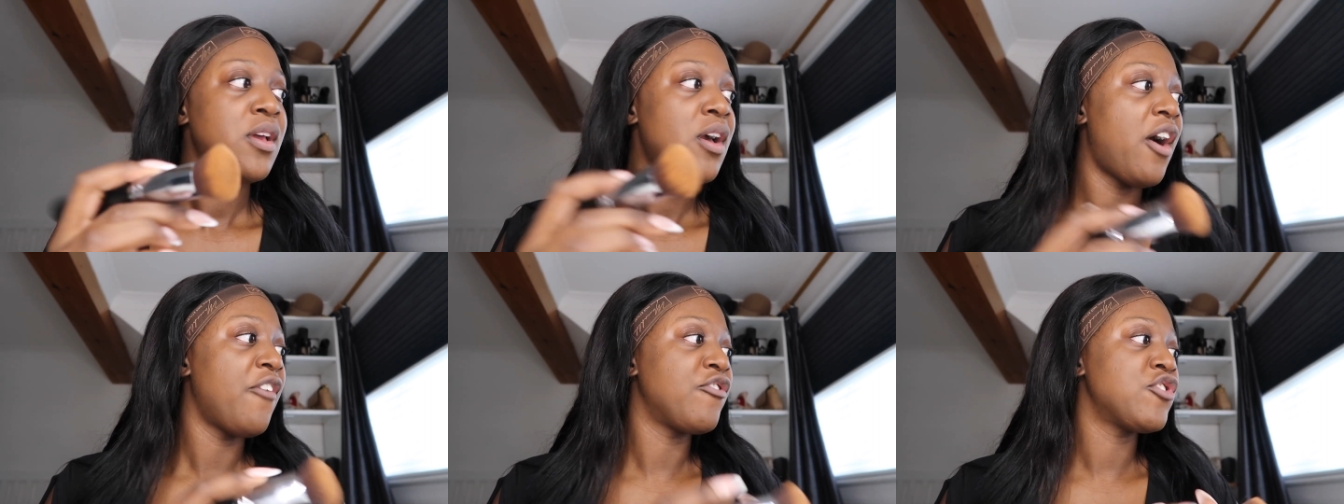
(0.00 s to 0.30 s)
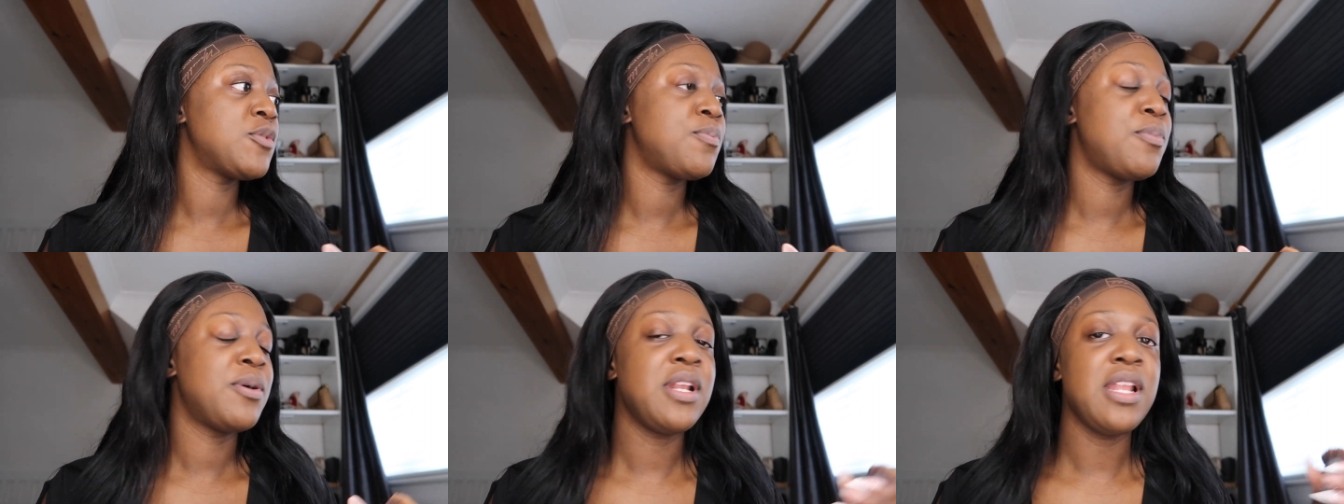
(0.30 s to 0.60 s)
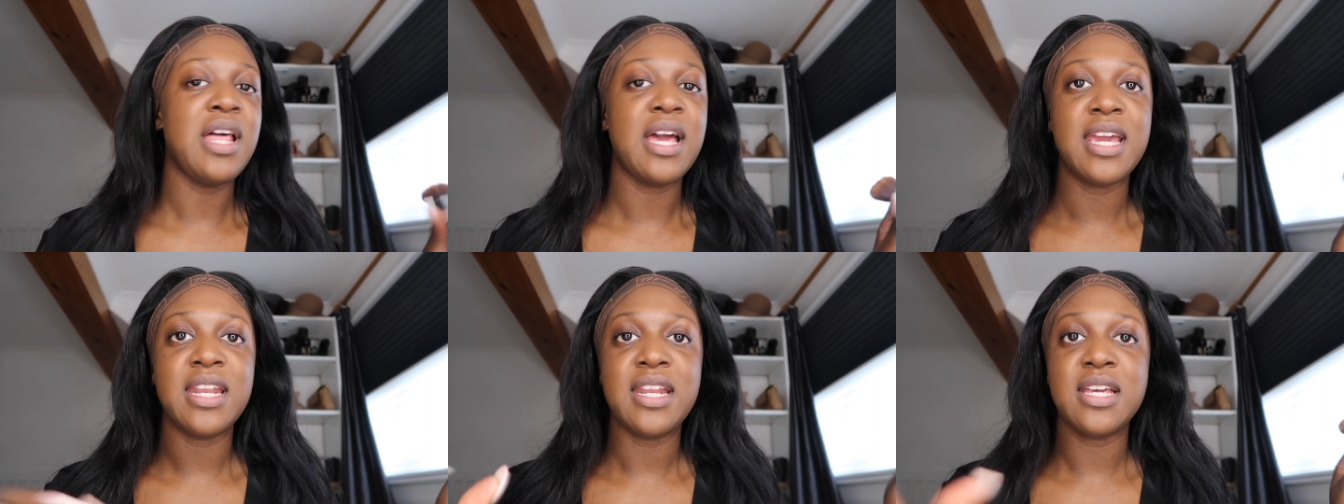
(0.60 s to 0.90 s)
I've just put it
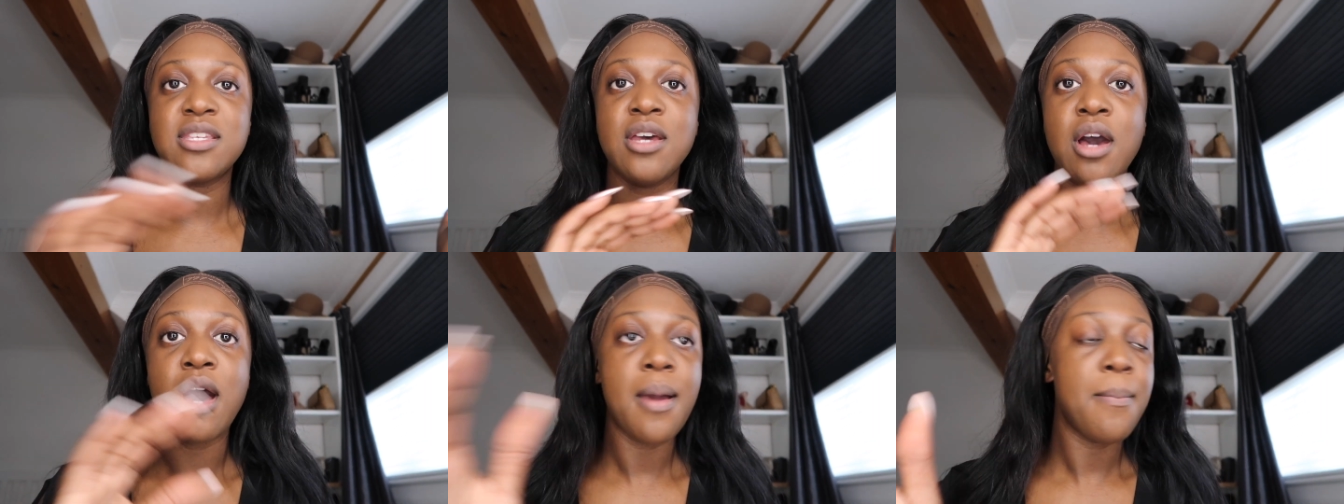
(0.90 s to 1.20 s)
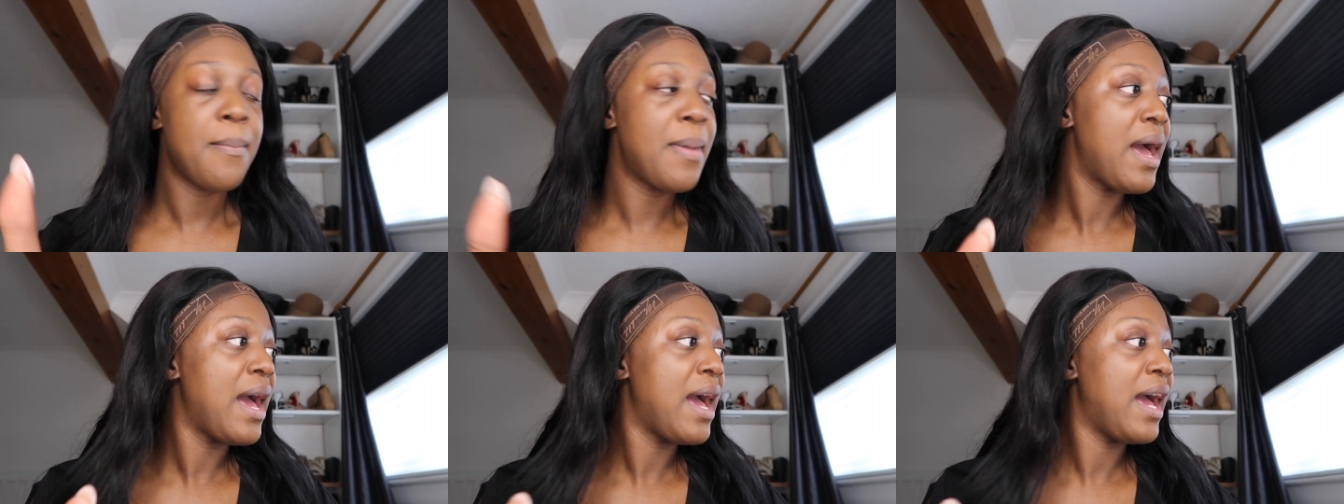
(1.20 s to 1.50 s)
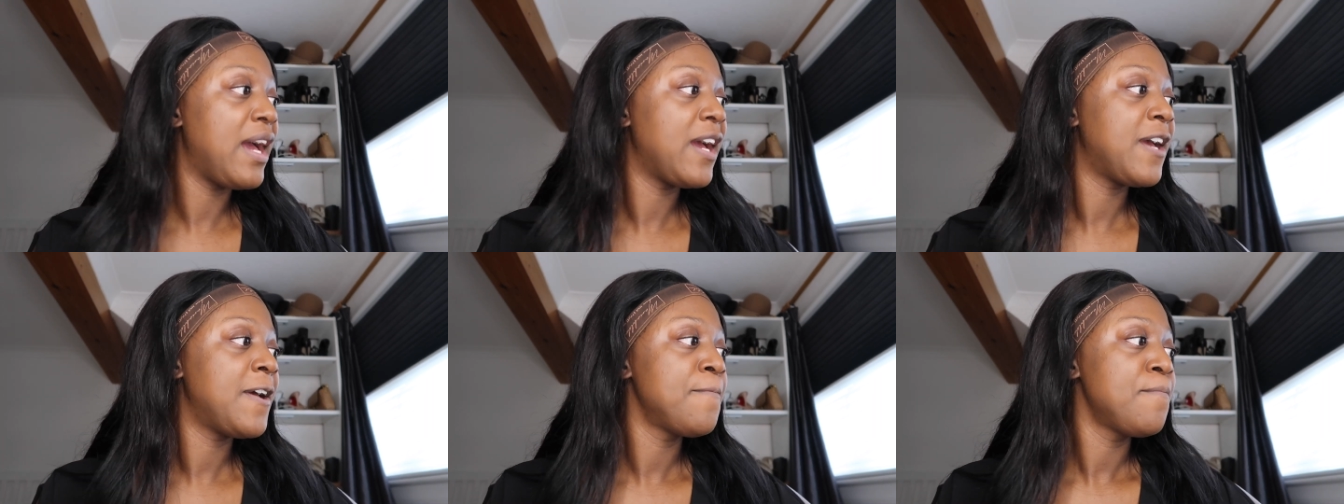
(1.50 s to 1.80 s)
like in a tight
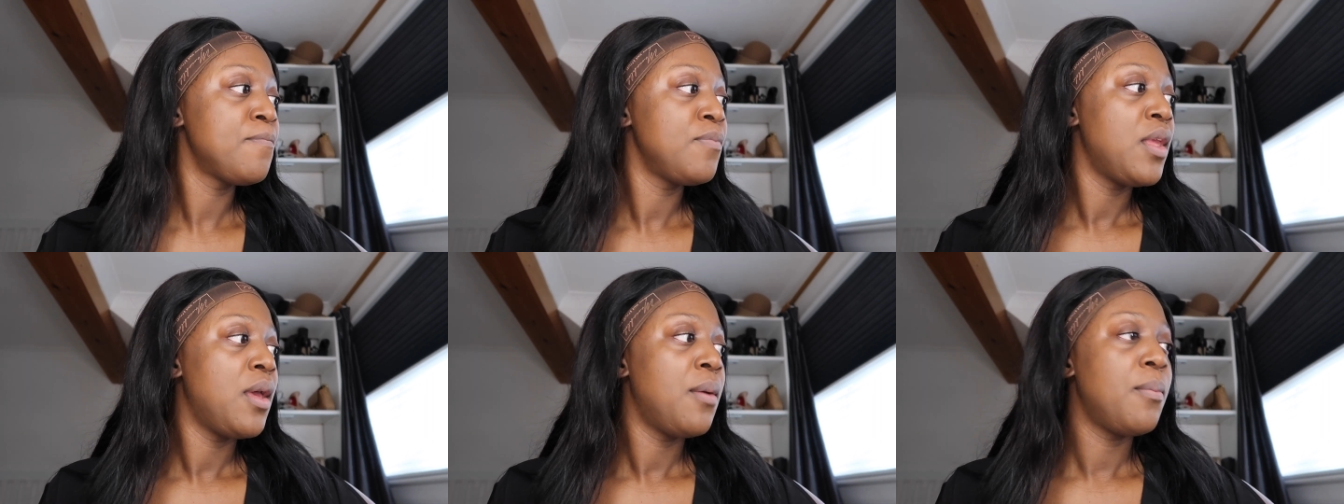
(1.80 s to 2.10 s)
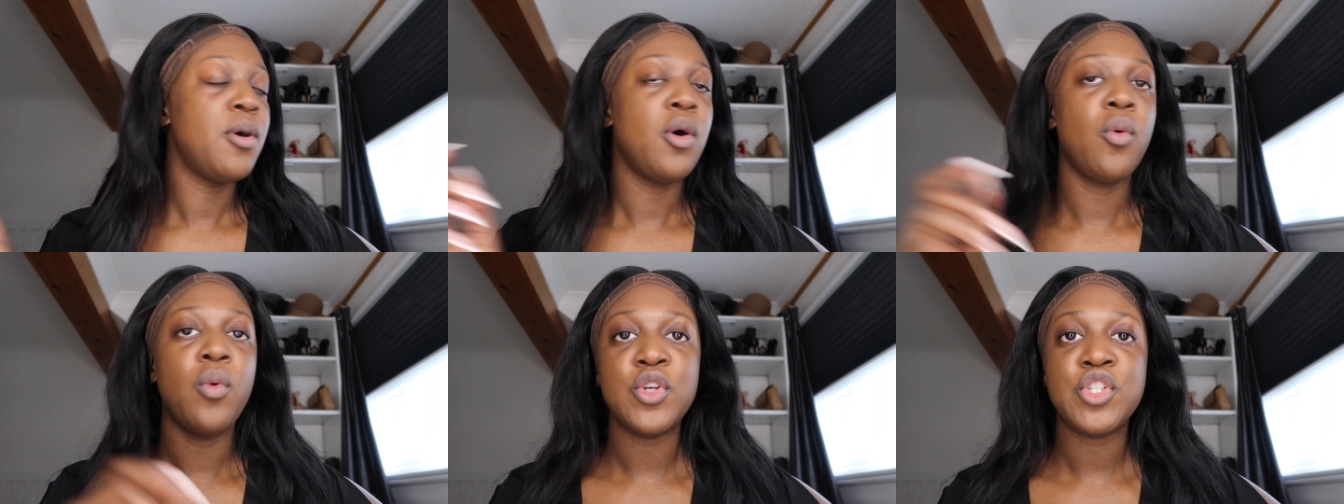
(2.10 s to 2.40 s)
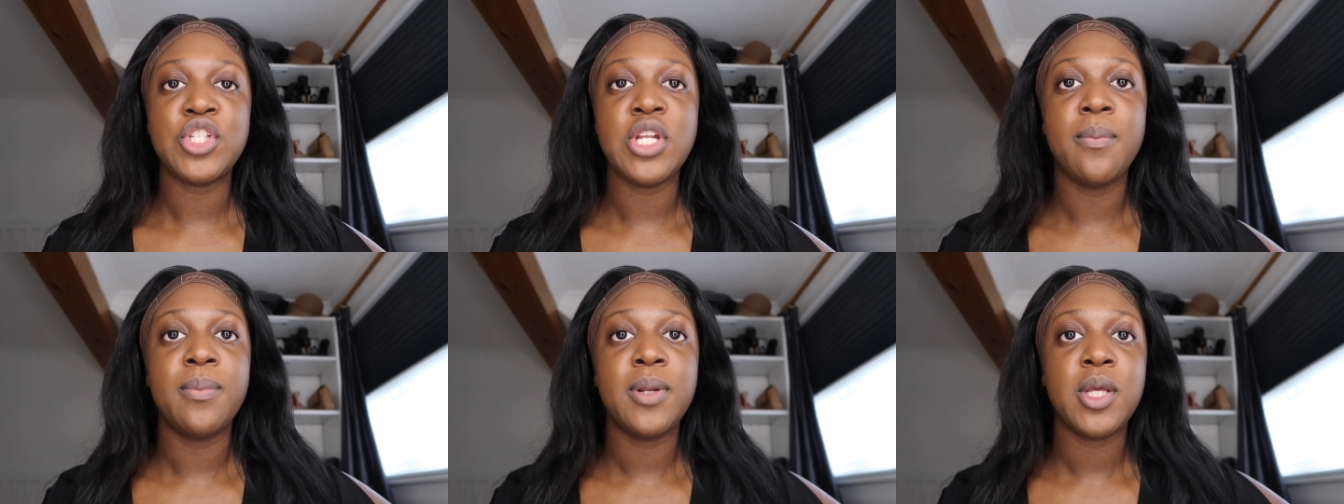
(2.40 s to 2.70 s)
bag put
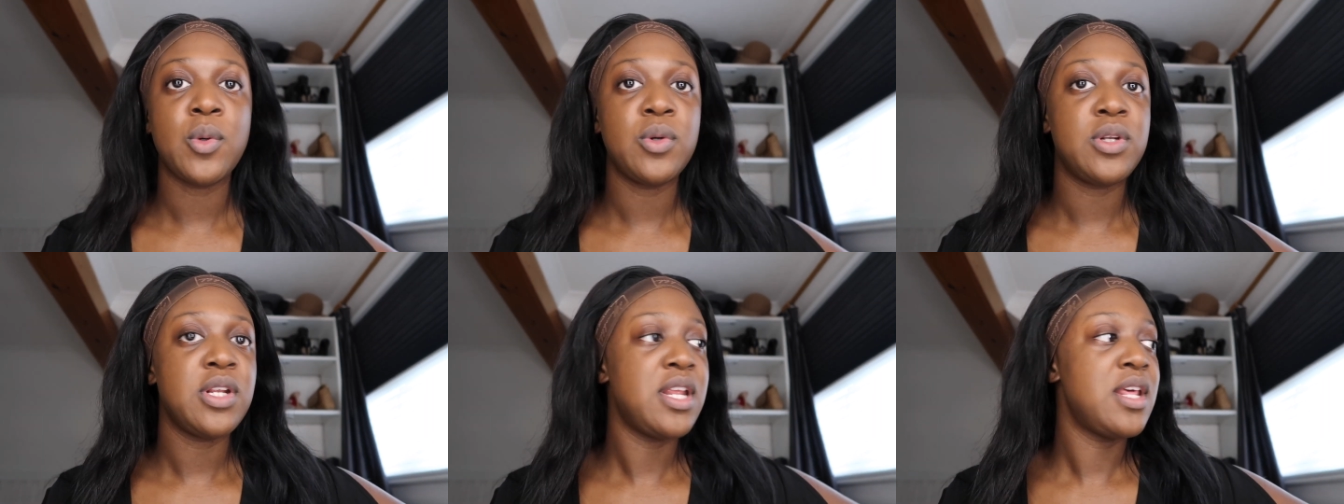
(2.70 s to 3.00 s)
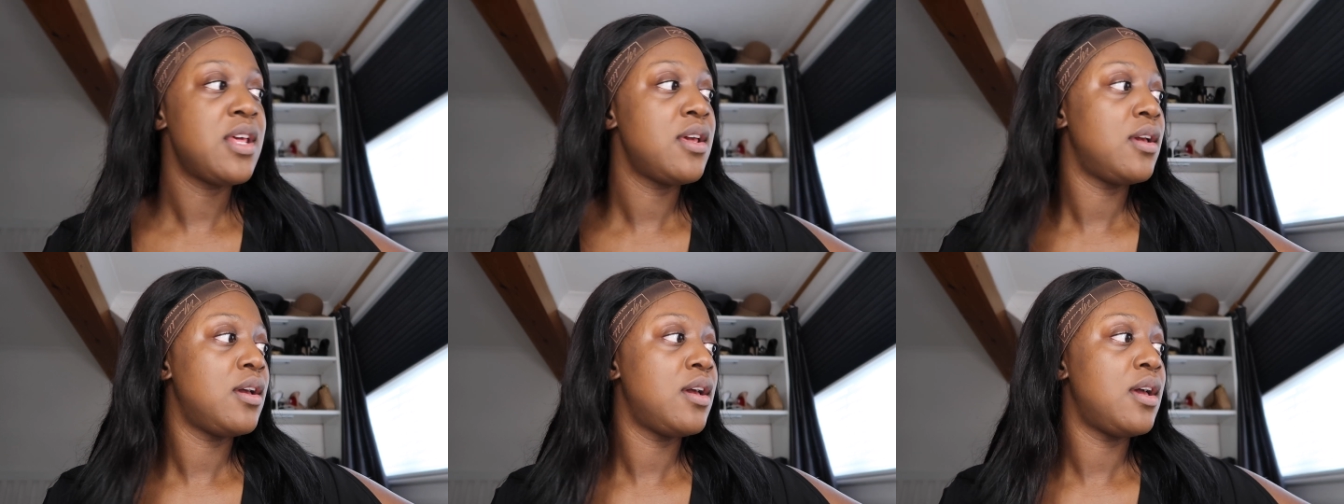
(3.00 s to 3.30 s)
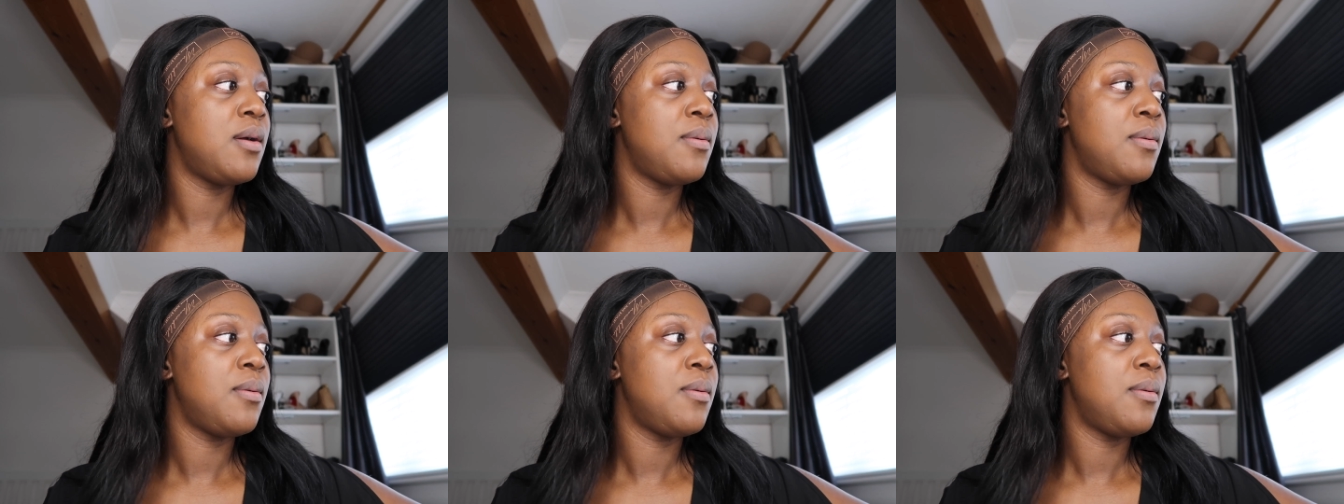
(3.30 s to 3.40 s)
washing up liquid in it